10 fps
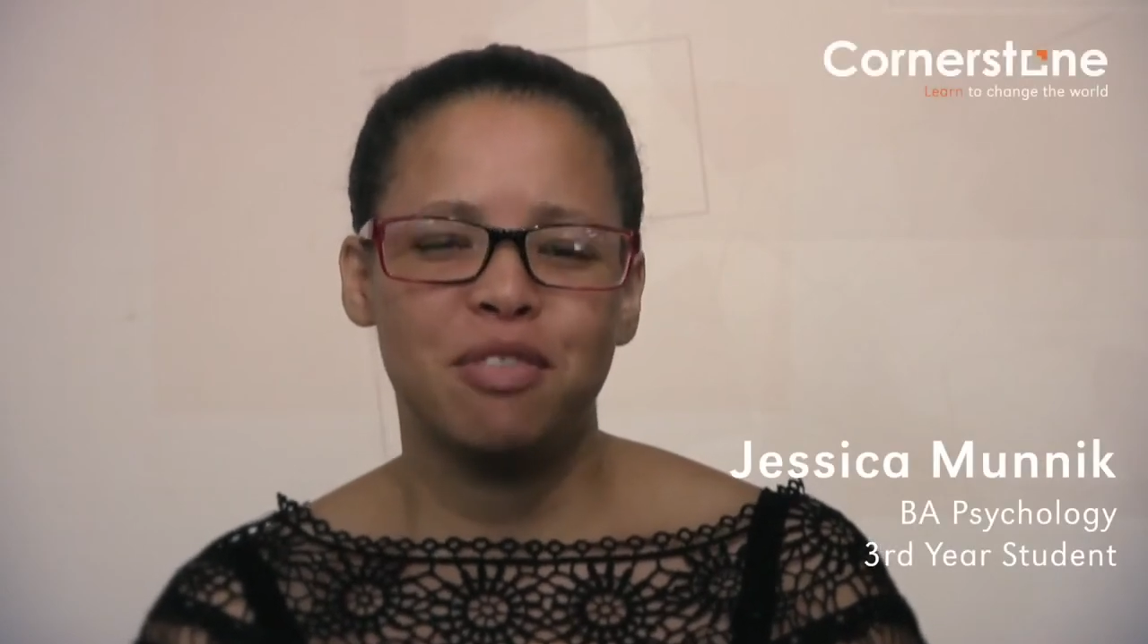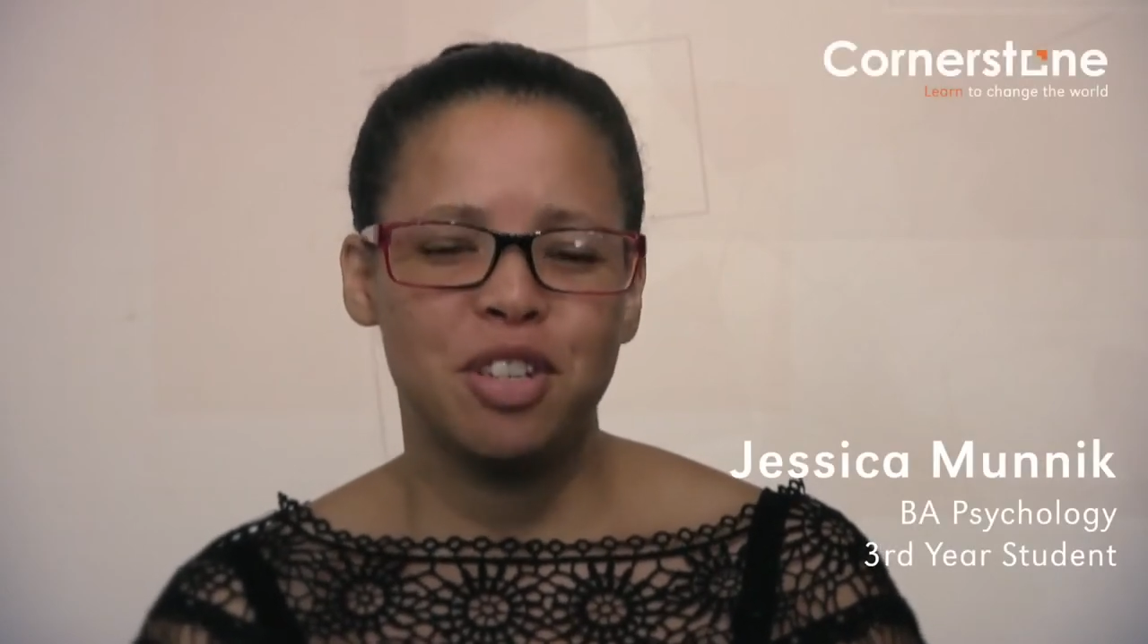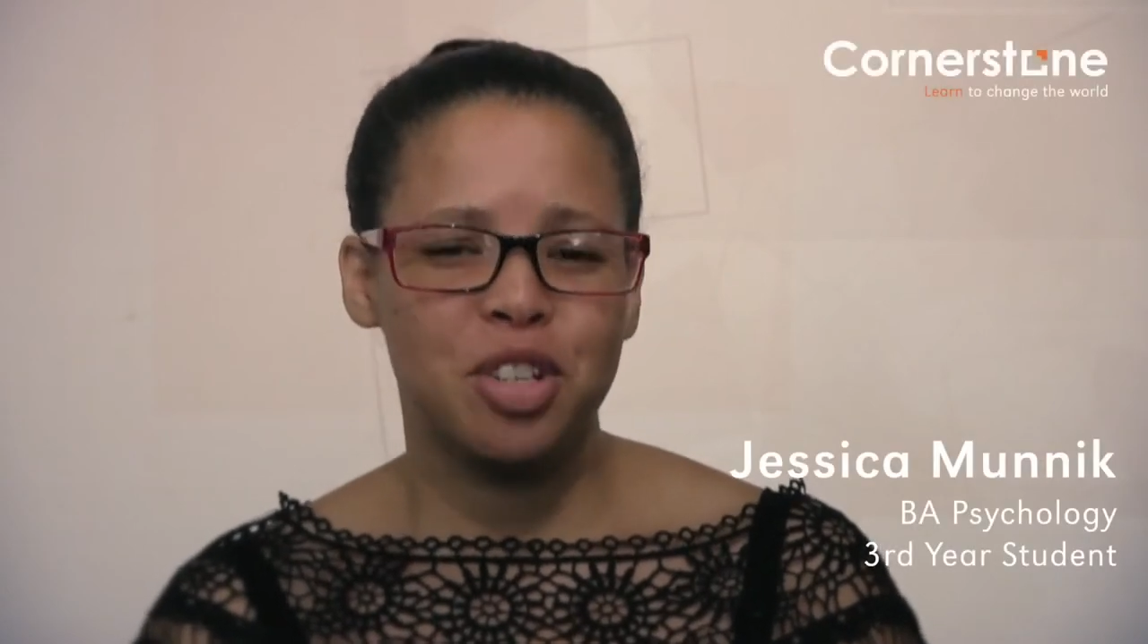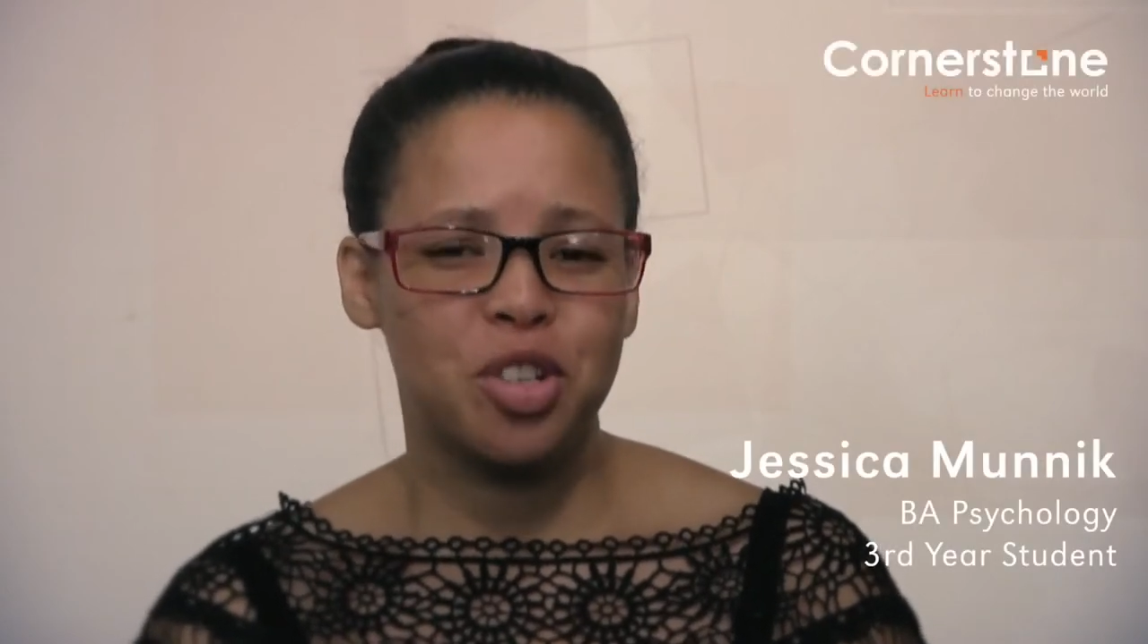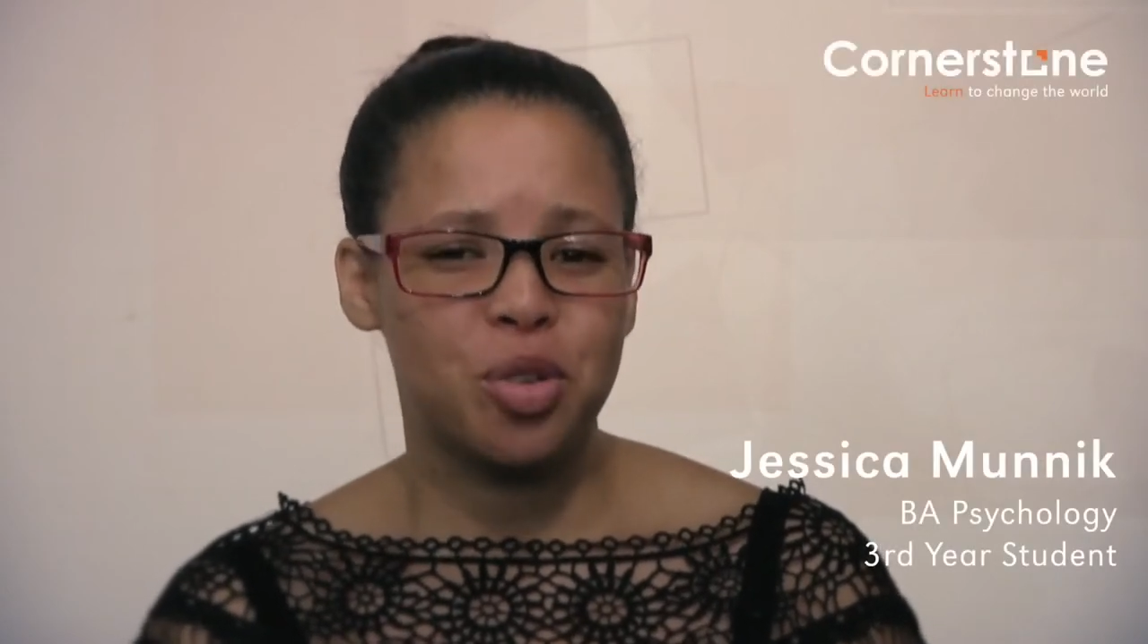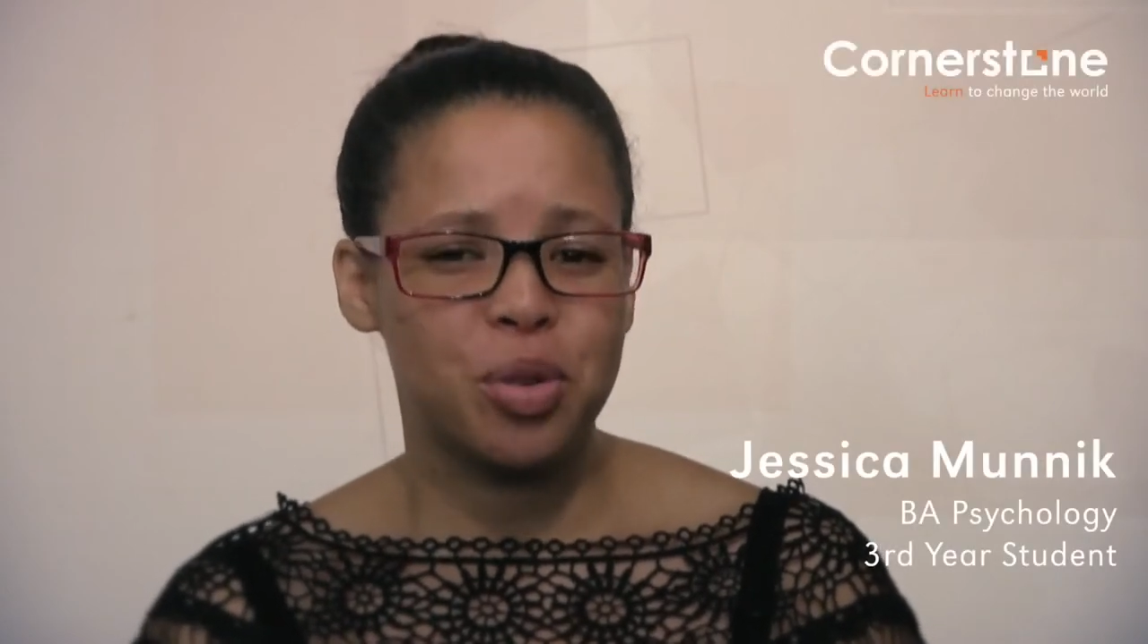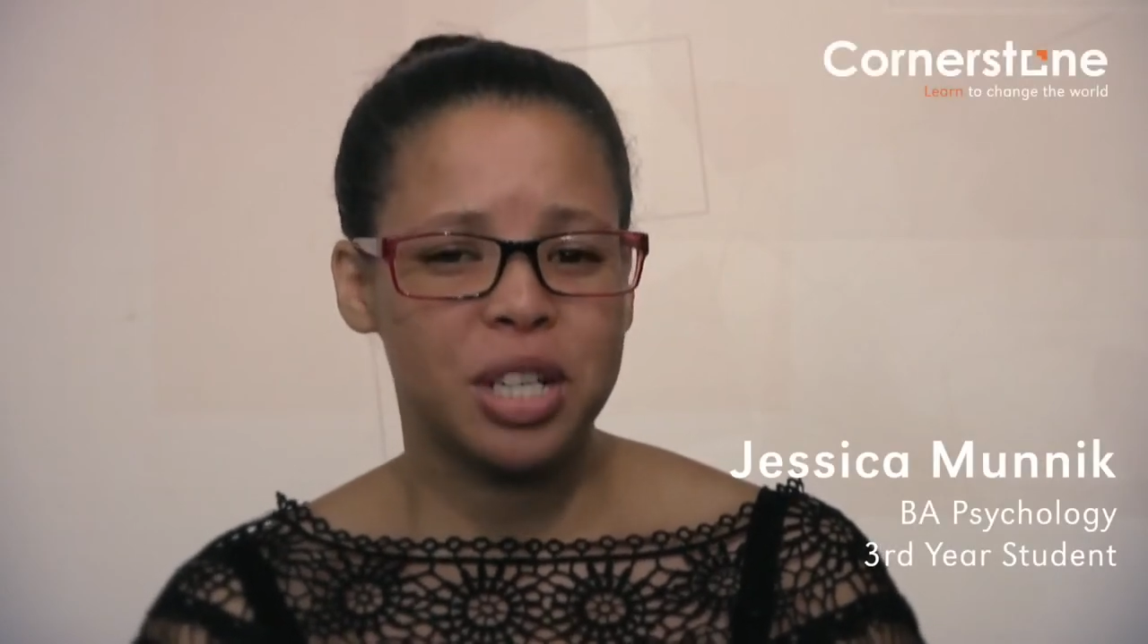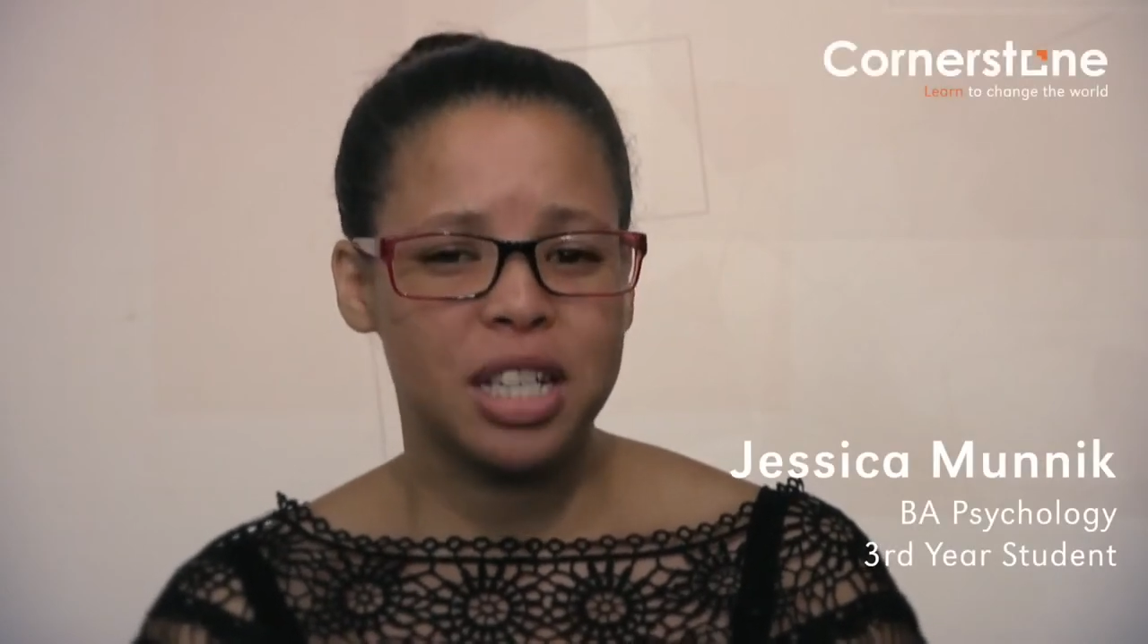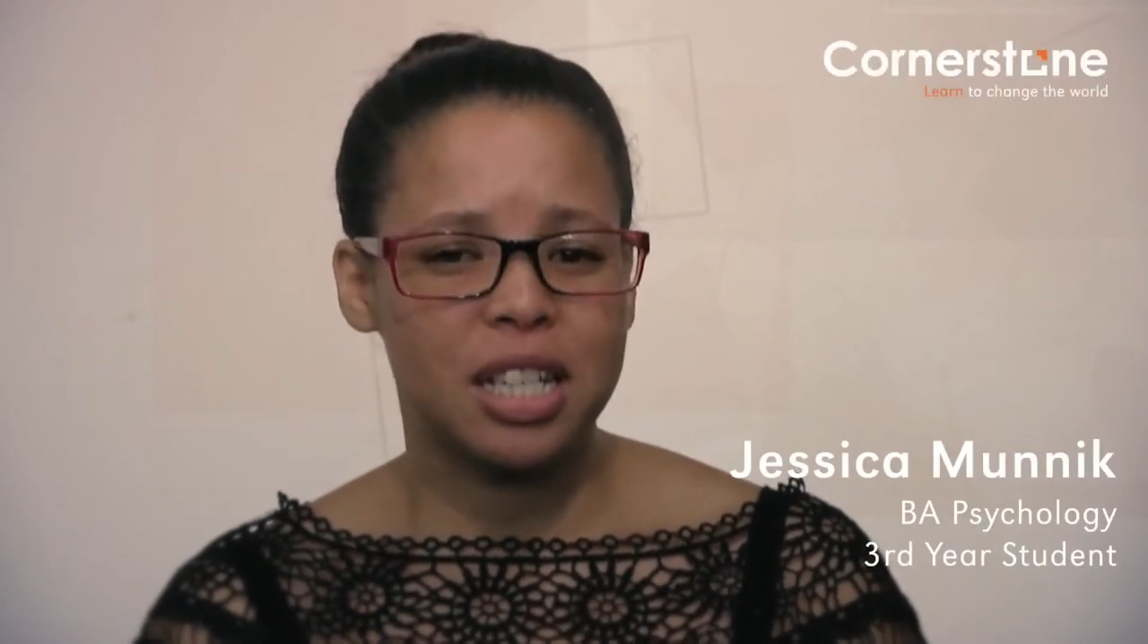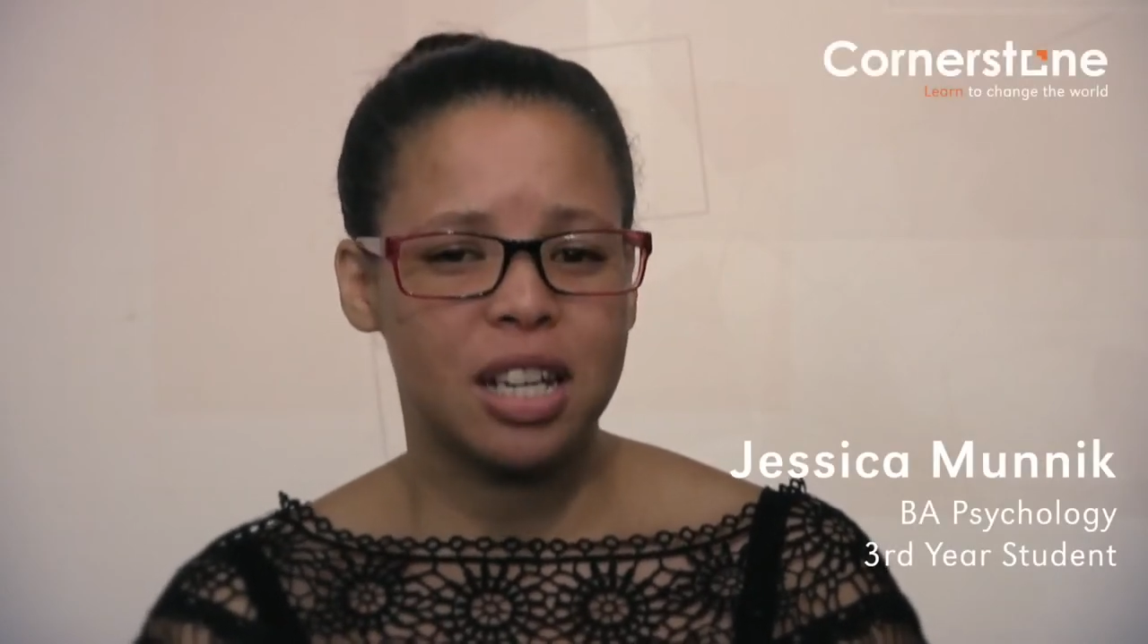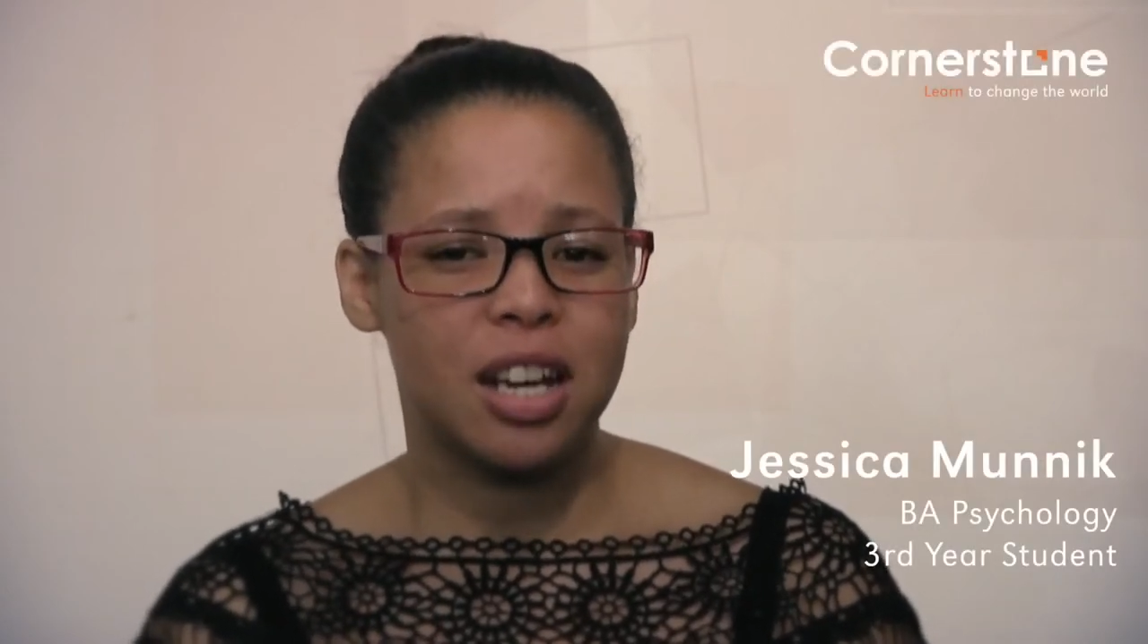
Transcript: first choice.